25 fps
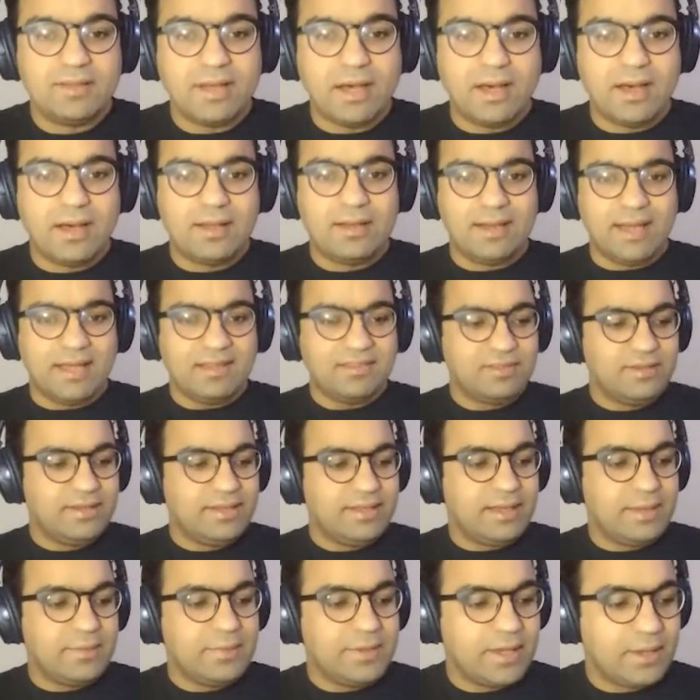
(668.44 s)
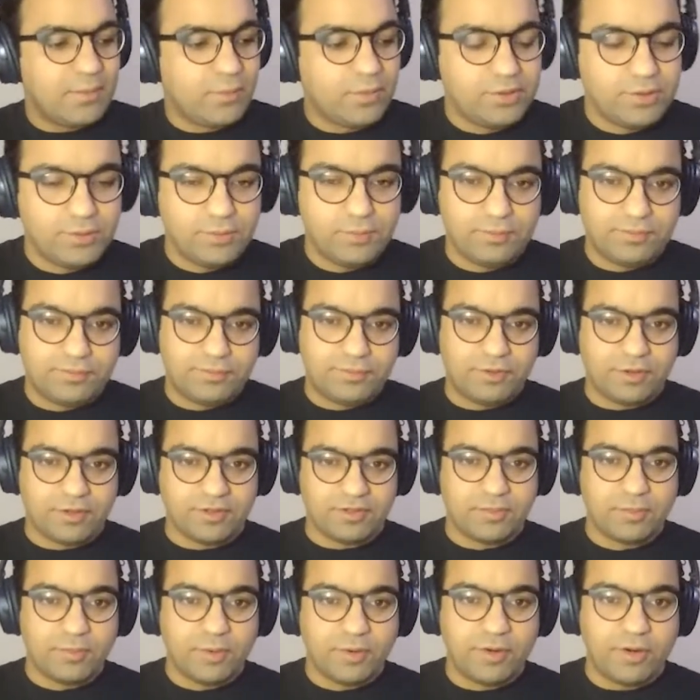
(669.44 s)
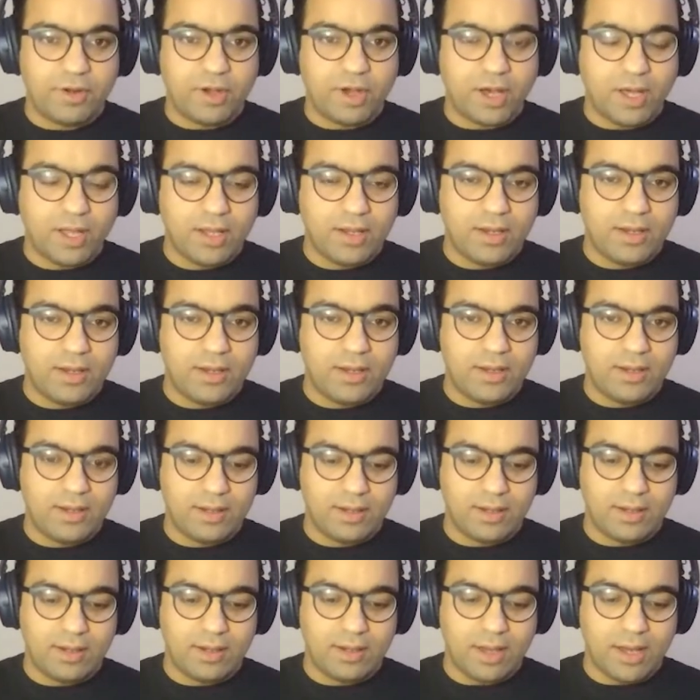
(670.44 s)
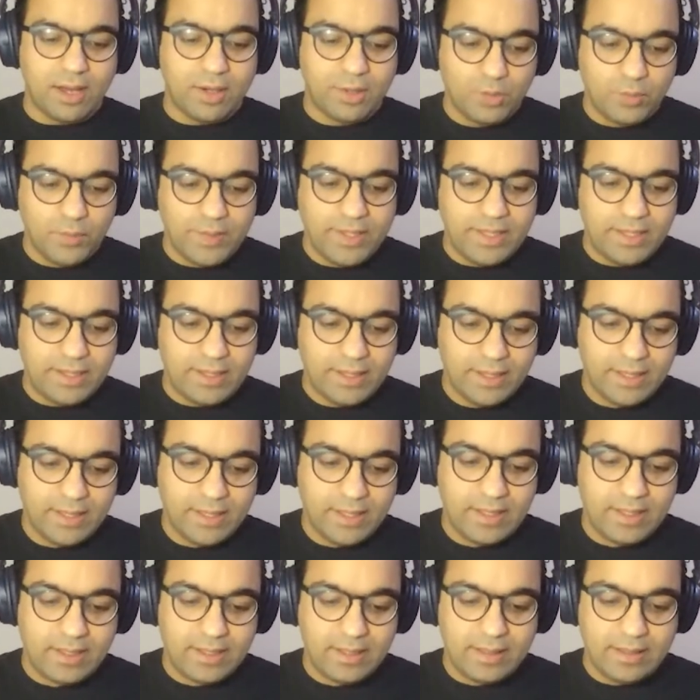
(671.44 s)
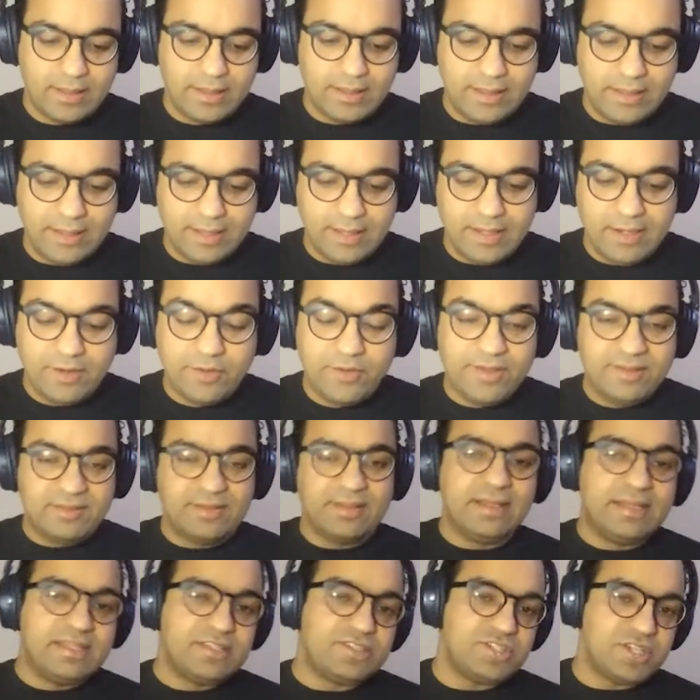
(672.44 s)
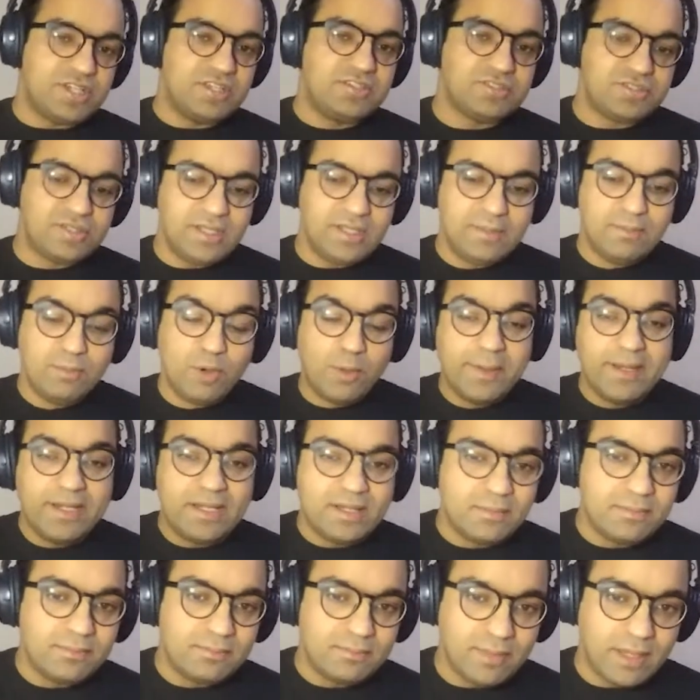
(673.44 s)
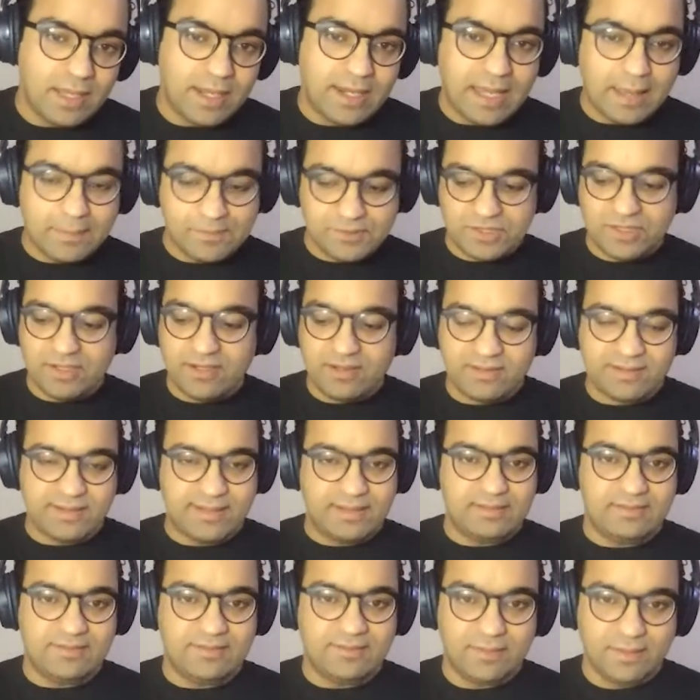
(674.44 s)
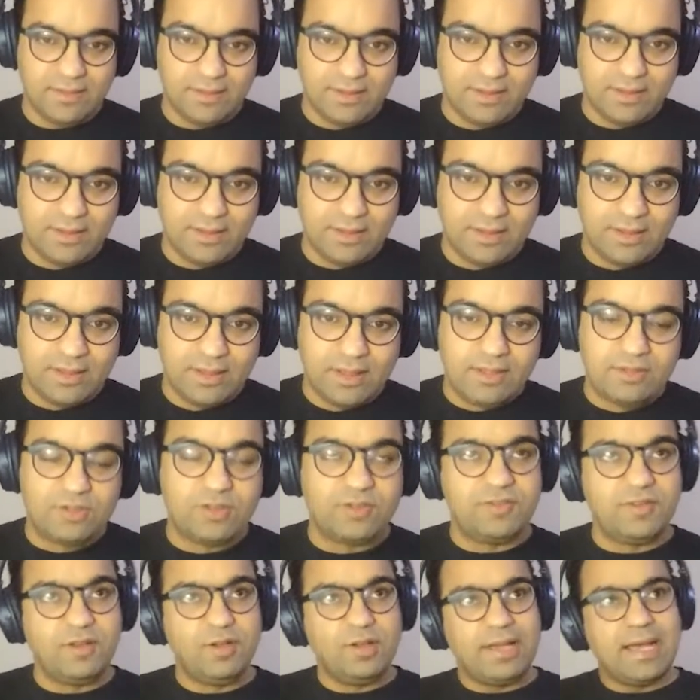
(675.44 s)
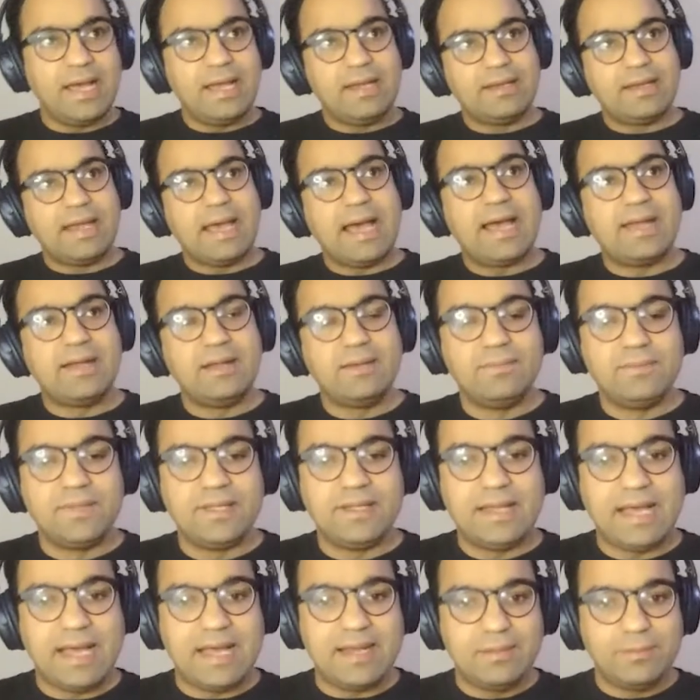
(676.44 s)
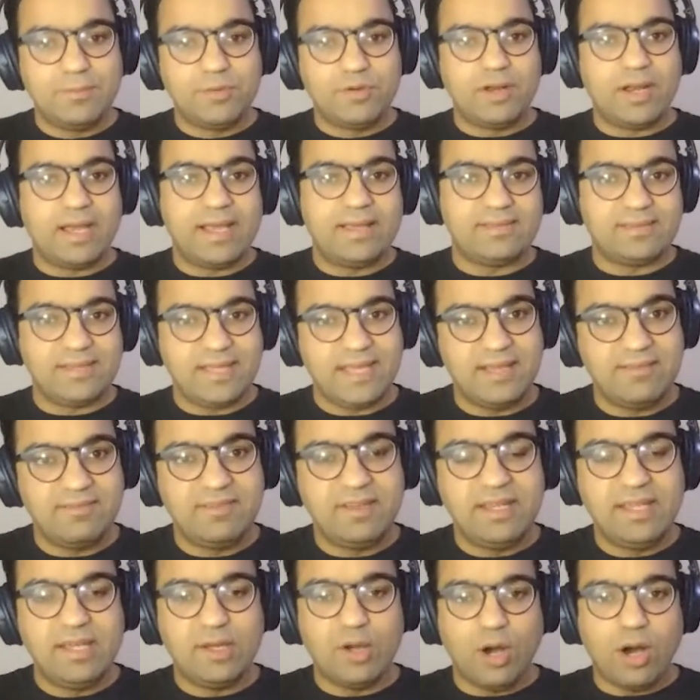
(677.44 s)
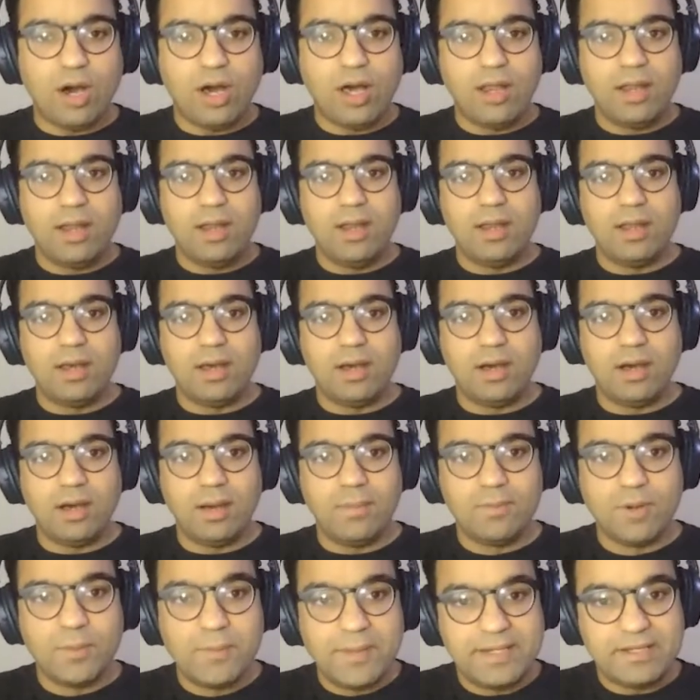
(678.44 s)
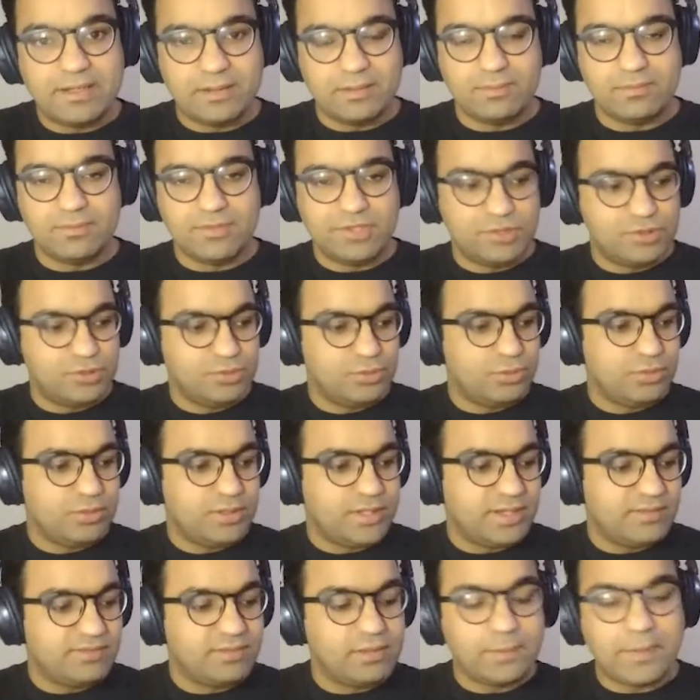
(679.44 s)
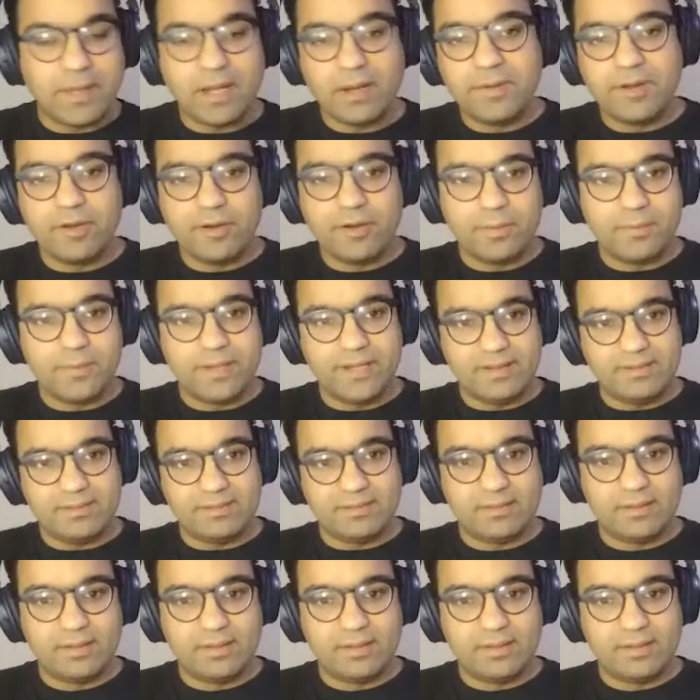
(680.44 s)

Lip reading: Lastly, I want to focus more on how do we increasingly change the momentum adaptation itself. So if you look at Adam, then Adam relies heavily on momentum to give the parameter updates.